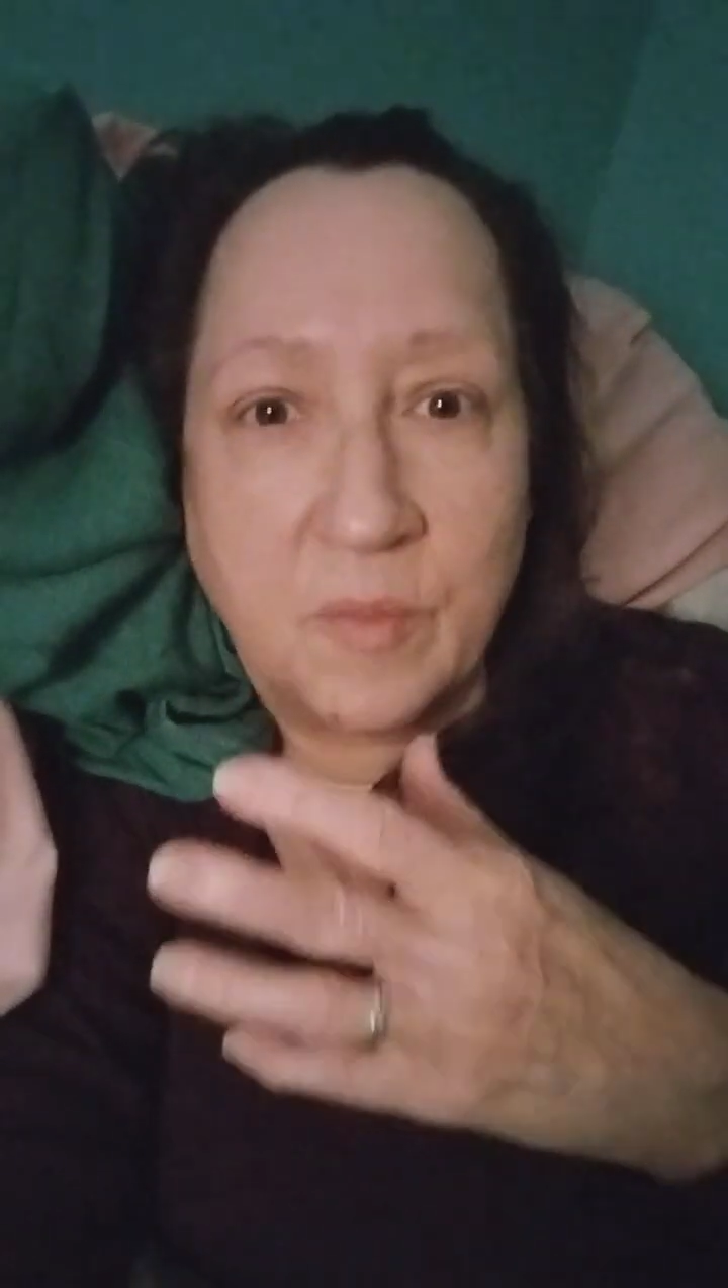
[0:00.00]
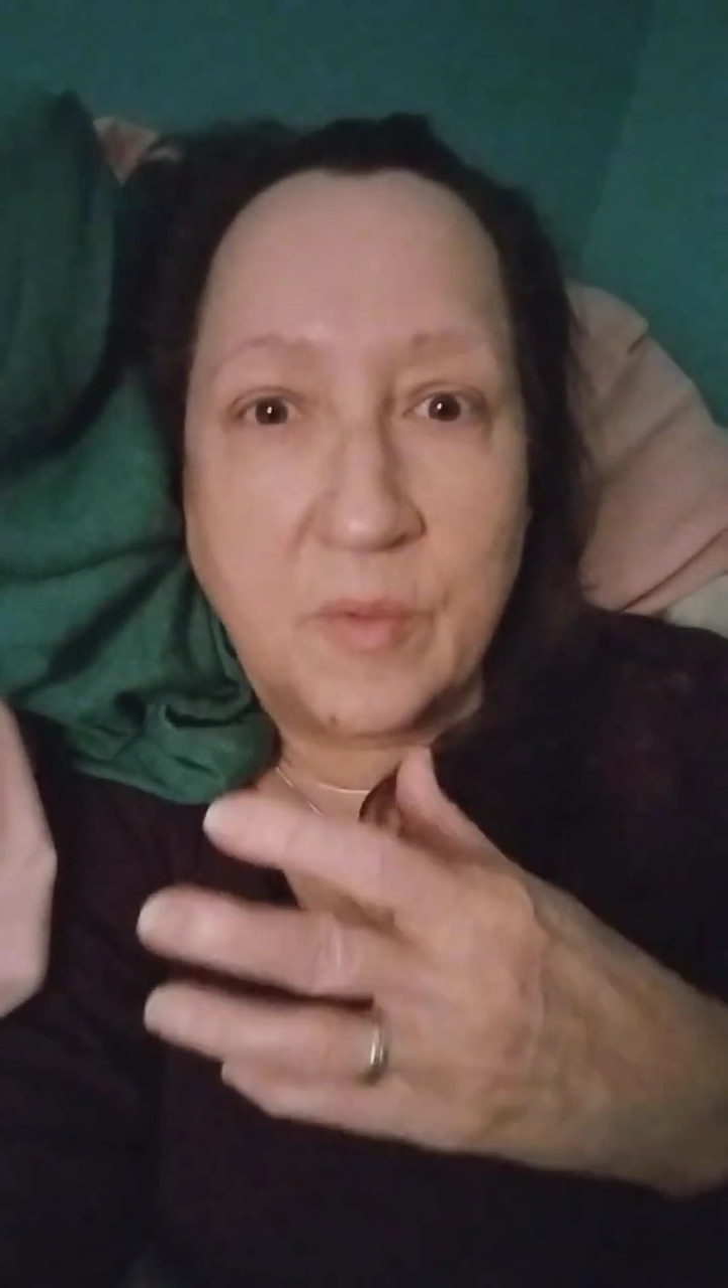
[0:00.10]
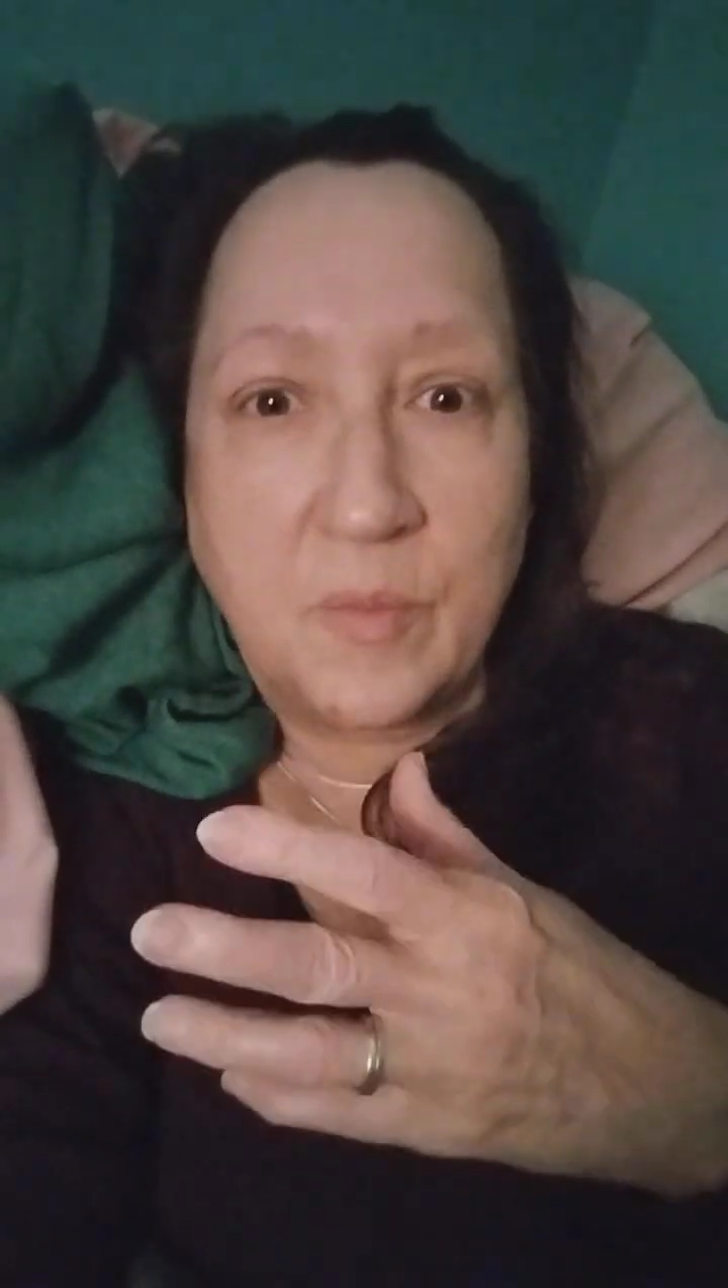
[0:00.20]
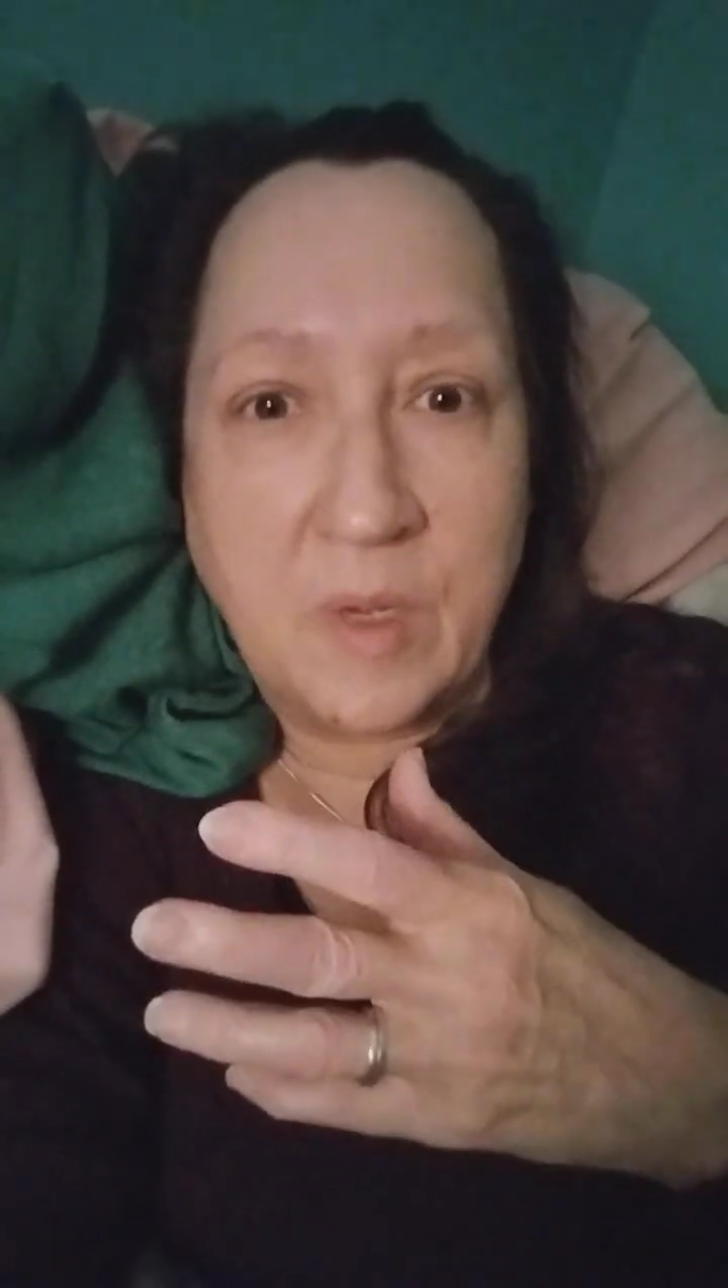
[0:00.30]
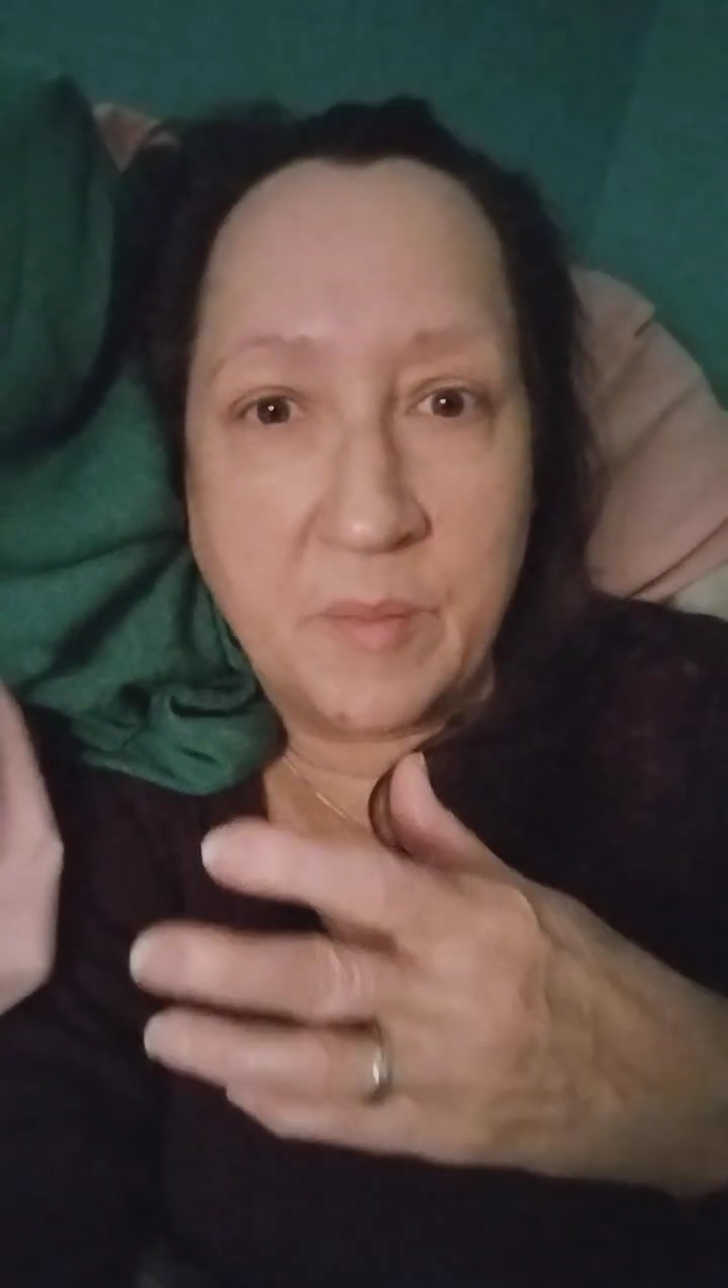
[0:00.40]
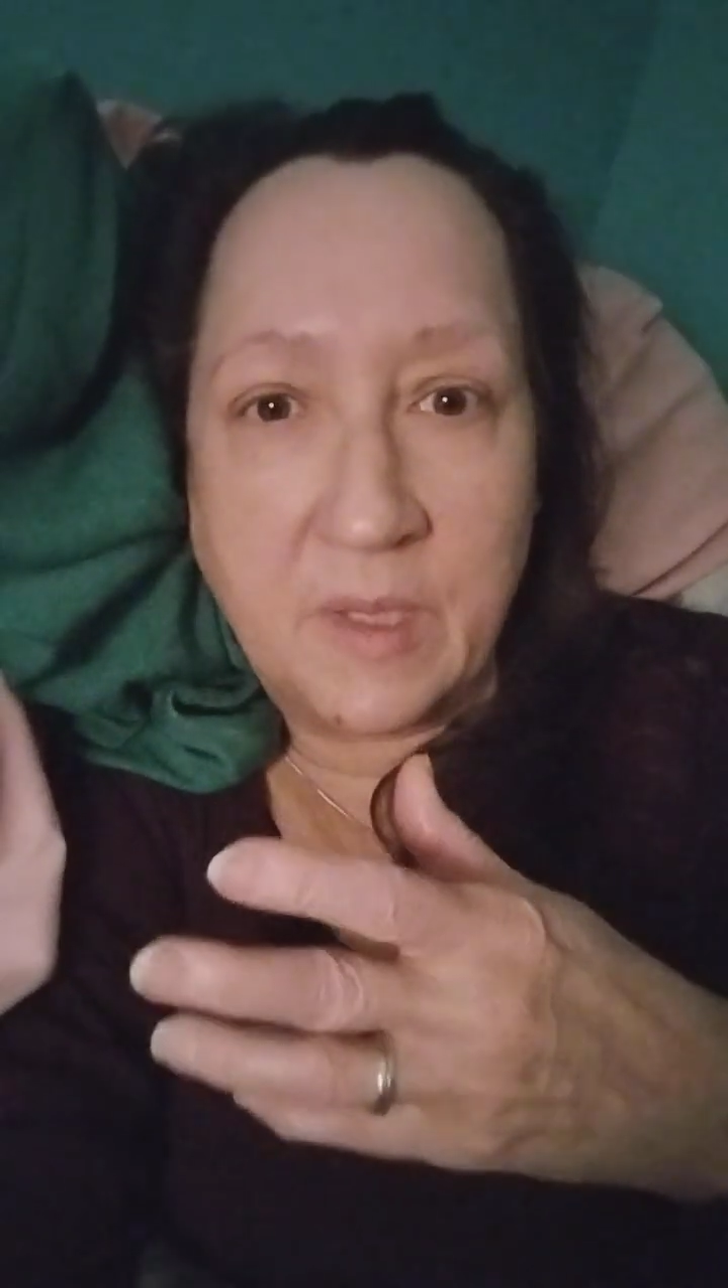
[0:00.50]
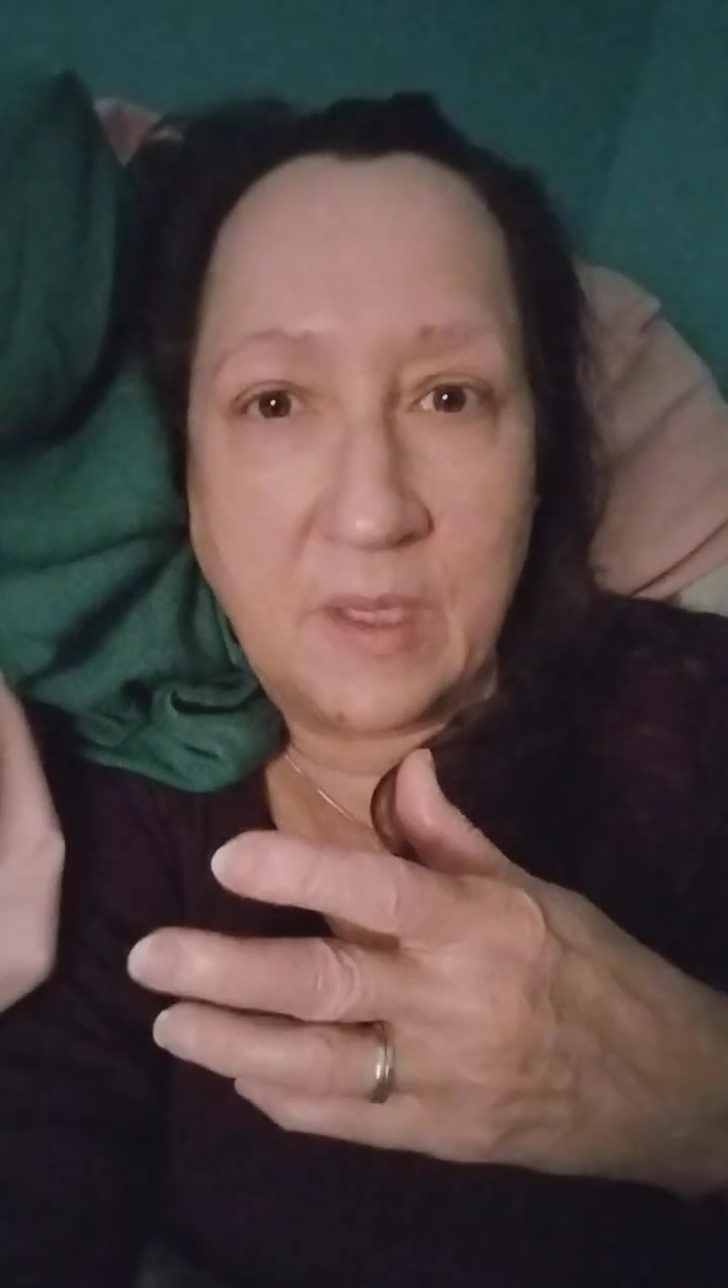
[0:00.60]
women